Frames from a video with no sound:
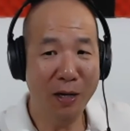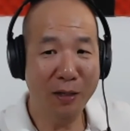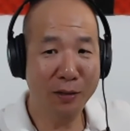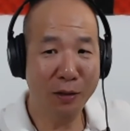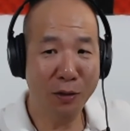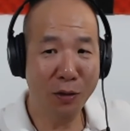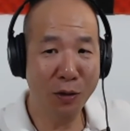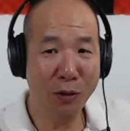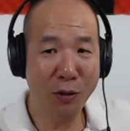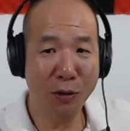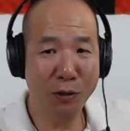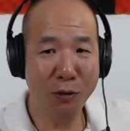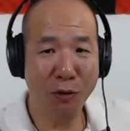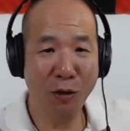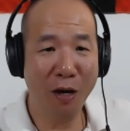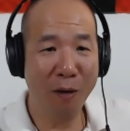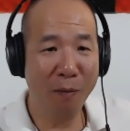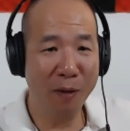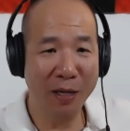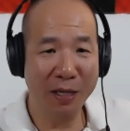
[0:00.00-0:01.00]
So you're
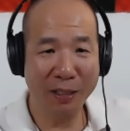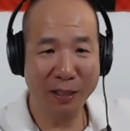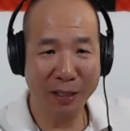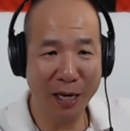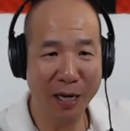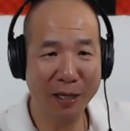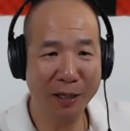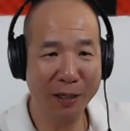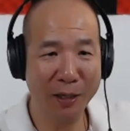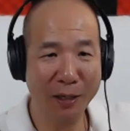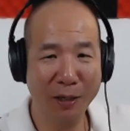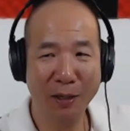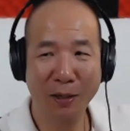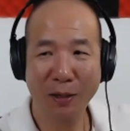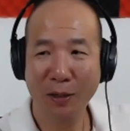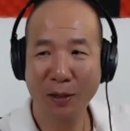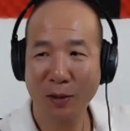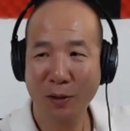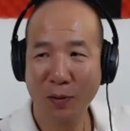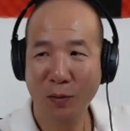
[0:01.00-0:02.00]
describing exactly
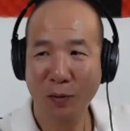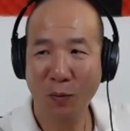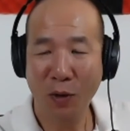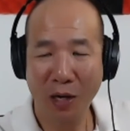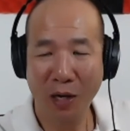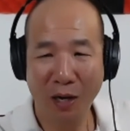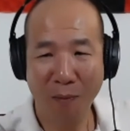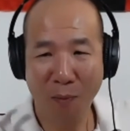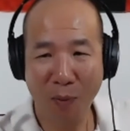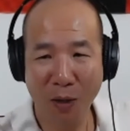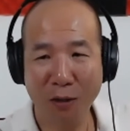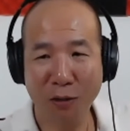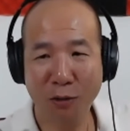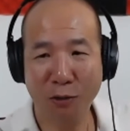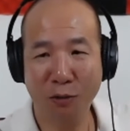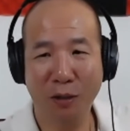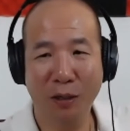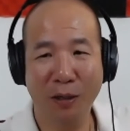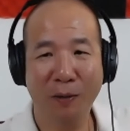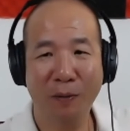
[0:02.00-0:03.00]
what I'm
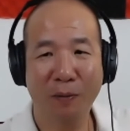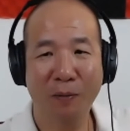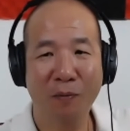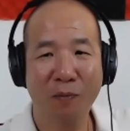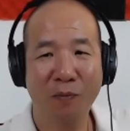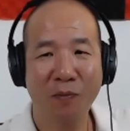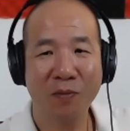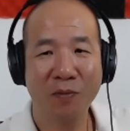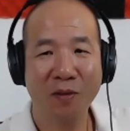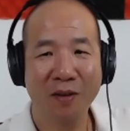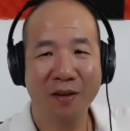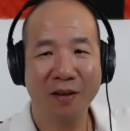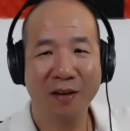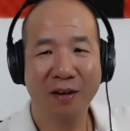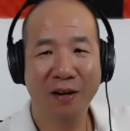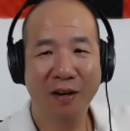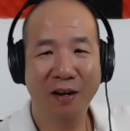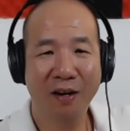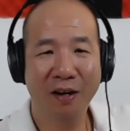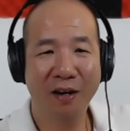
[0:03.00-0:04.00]
picturing.
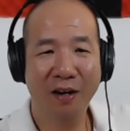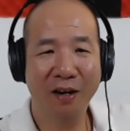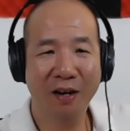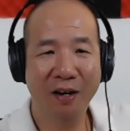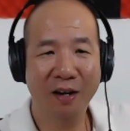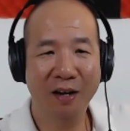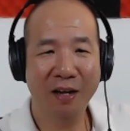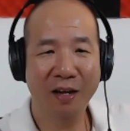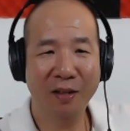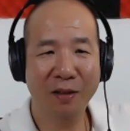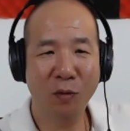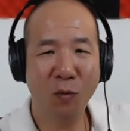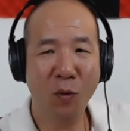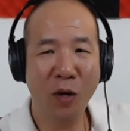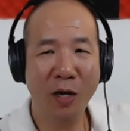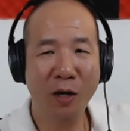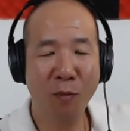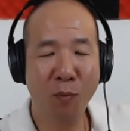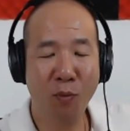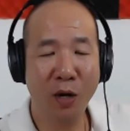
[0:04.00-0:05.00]
And the
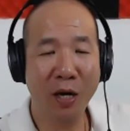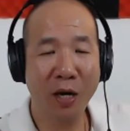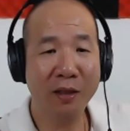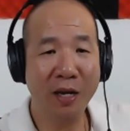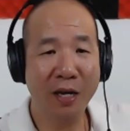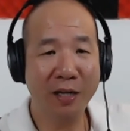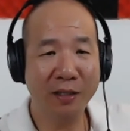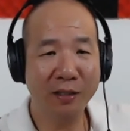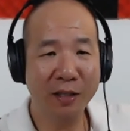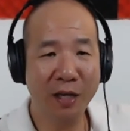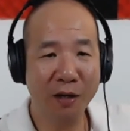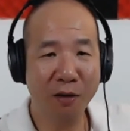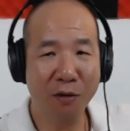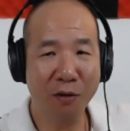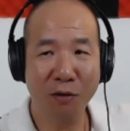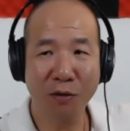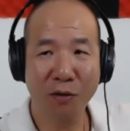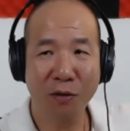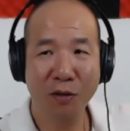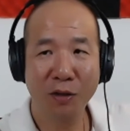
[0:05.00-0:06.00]
way to break that
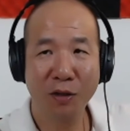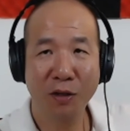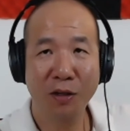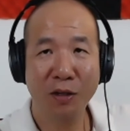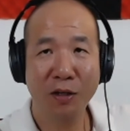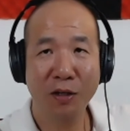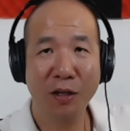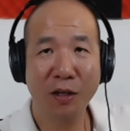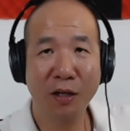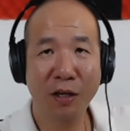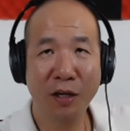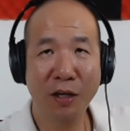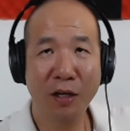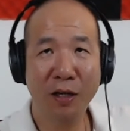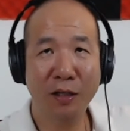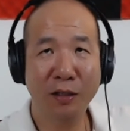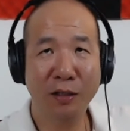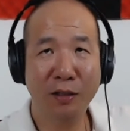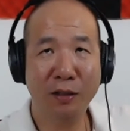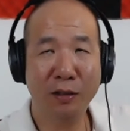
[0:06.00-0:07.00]
cycle
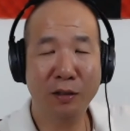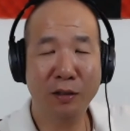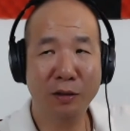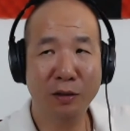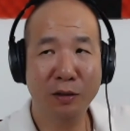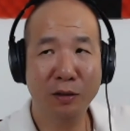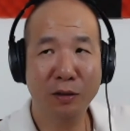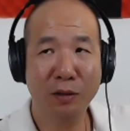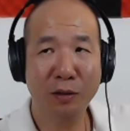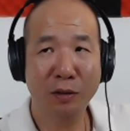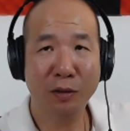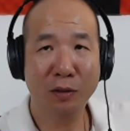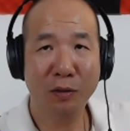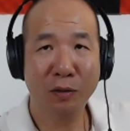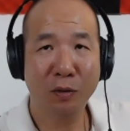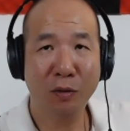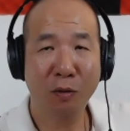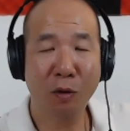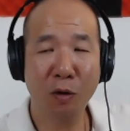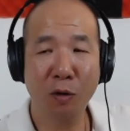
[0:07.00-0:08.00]
is,
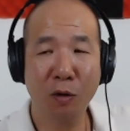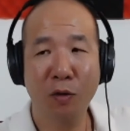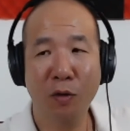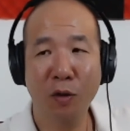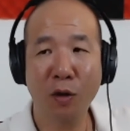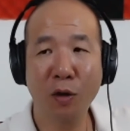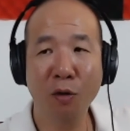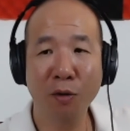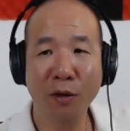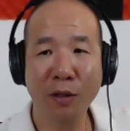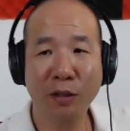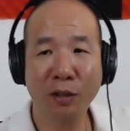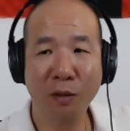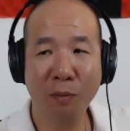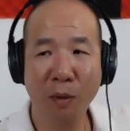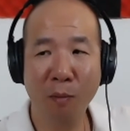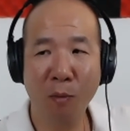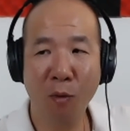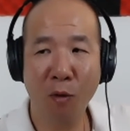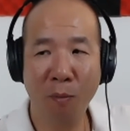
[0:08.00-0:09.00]
well, the goal is to
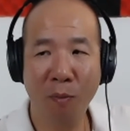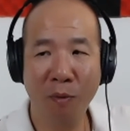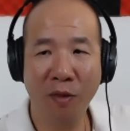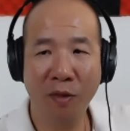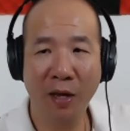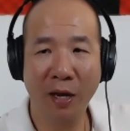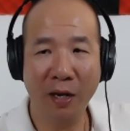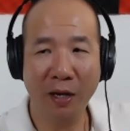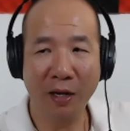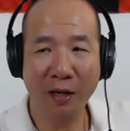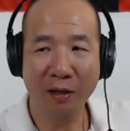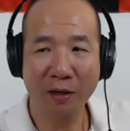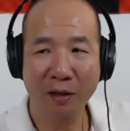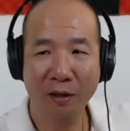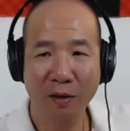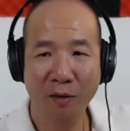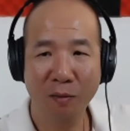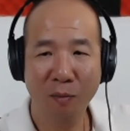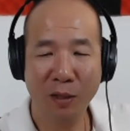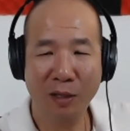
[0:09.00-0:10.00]
be more empathetic,
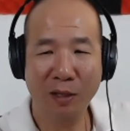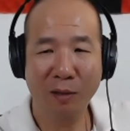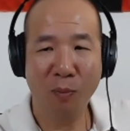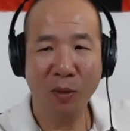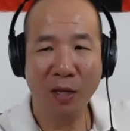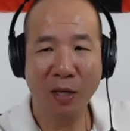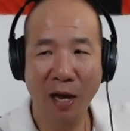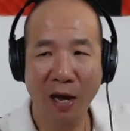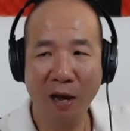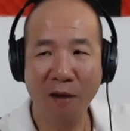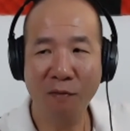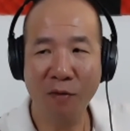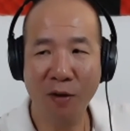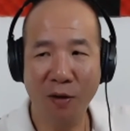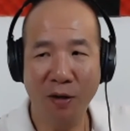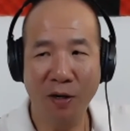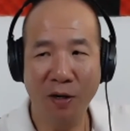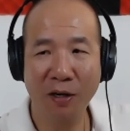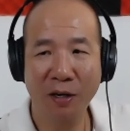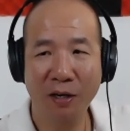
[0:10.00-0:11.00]
but the
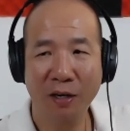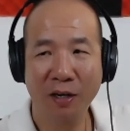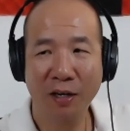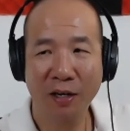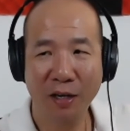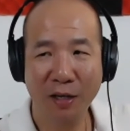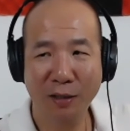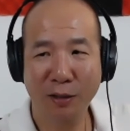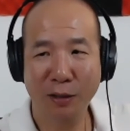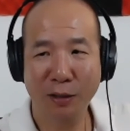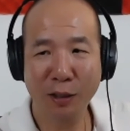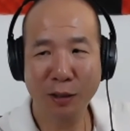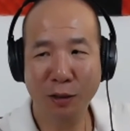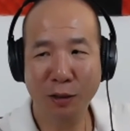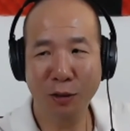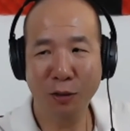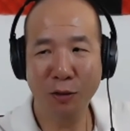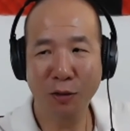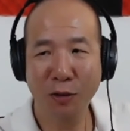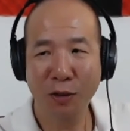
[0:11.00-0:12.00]
behavior is just
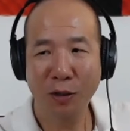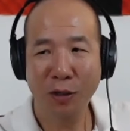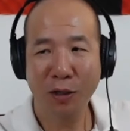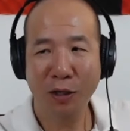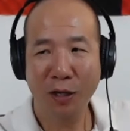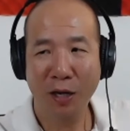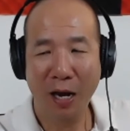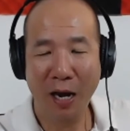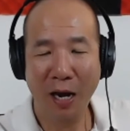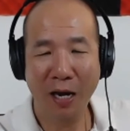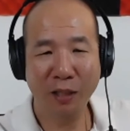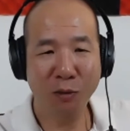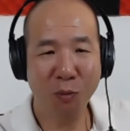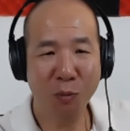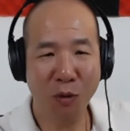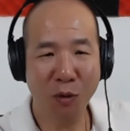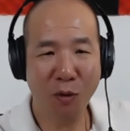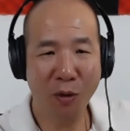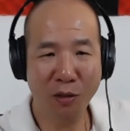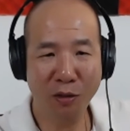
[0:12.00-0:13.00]
to ask
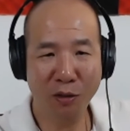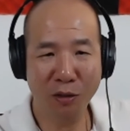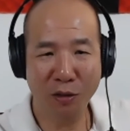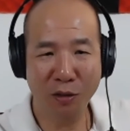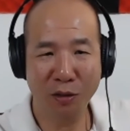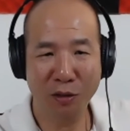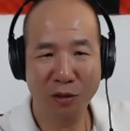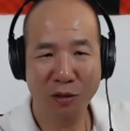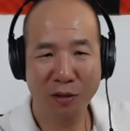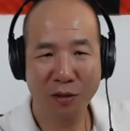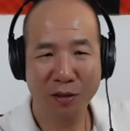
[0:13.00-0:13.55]
more questions,